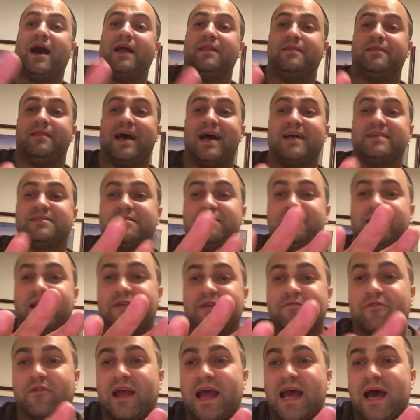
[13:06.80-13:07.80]
That's
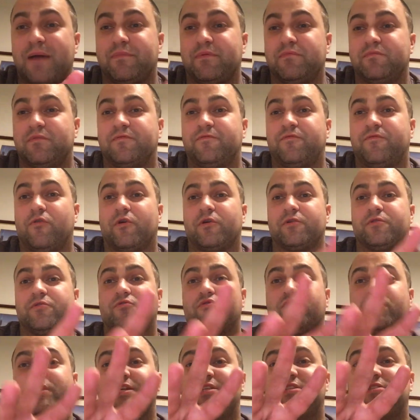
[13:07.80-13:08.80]
never happened before.
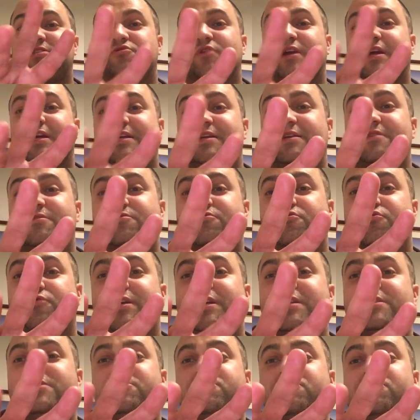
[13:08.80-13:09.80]
Three
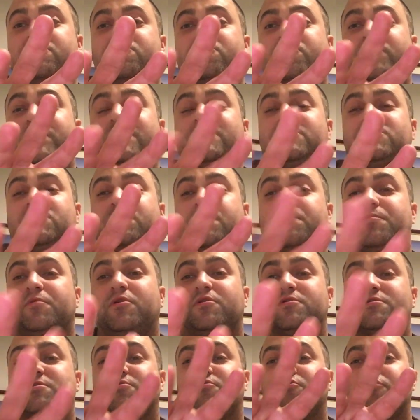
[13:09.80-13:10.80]
Super
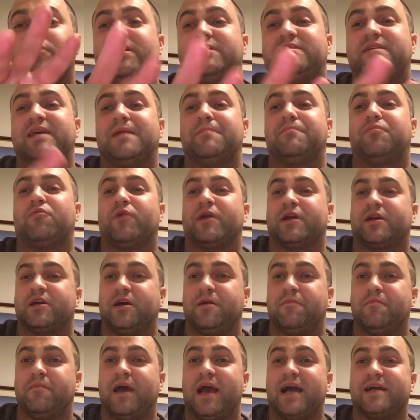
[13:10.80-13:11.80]
Bowls, 3 10-point
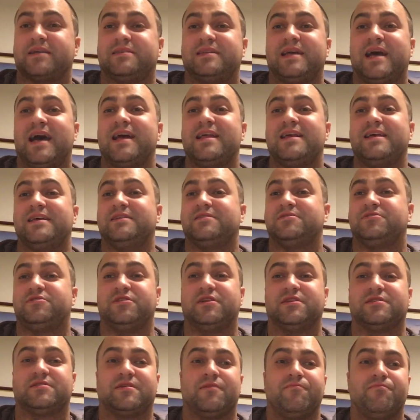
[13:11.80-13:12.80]
comebacks. That is
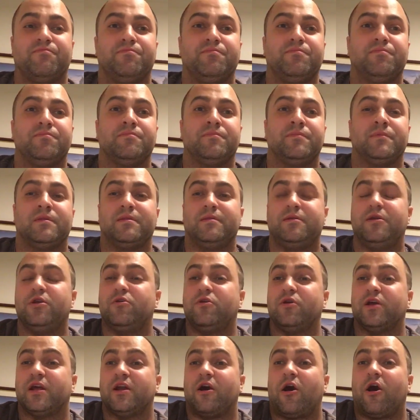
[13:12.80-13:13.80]
just, you
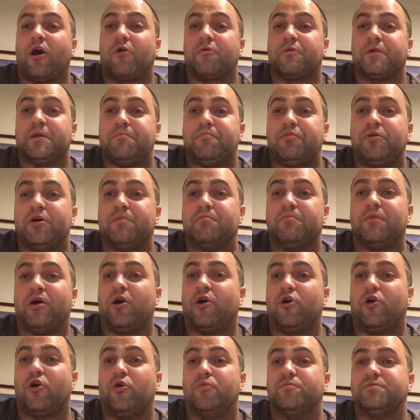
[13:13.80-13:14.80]
could already put
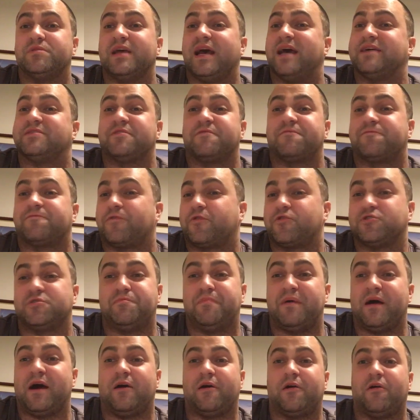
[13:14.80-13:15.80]
Mahomes as a
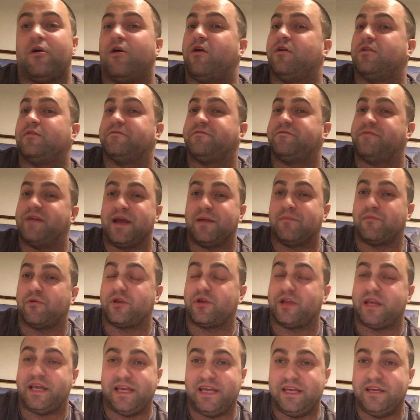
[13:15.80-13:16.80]
first ballot Hall of Famer.
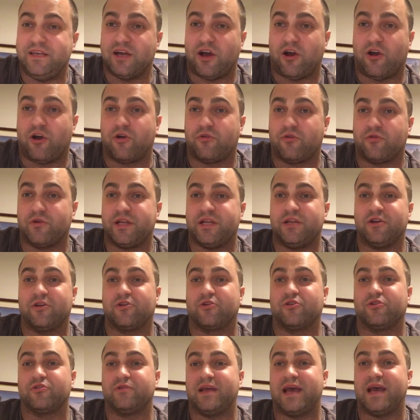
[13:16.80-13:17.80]
He already
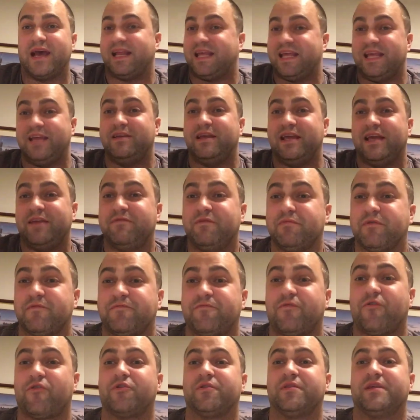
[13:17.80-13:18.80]
earned that. Even
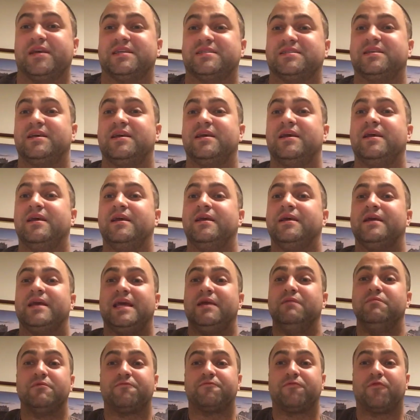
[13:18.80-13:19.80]
before this,
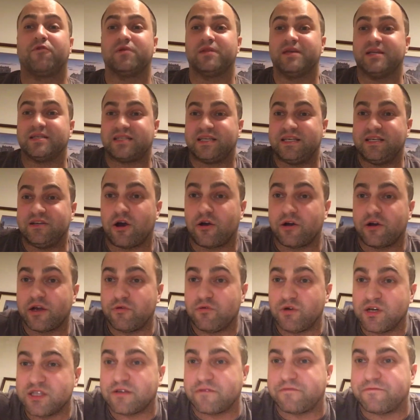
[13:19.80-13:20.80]
he already
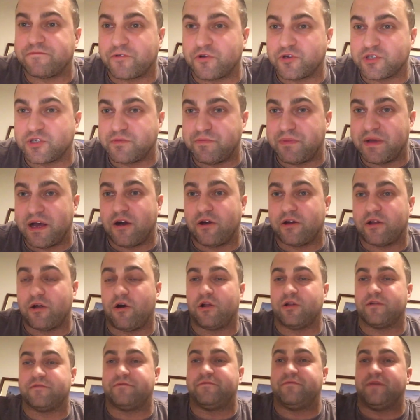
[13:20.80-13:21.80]
was a first ballot
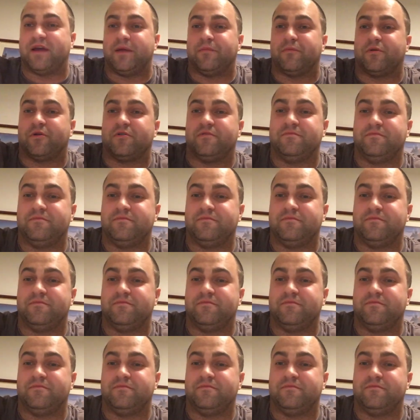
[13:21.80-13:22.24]
Hall of Famer.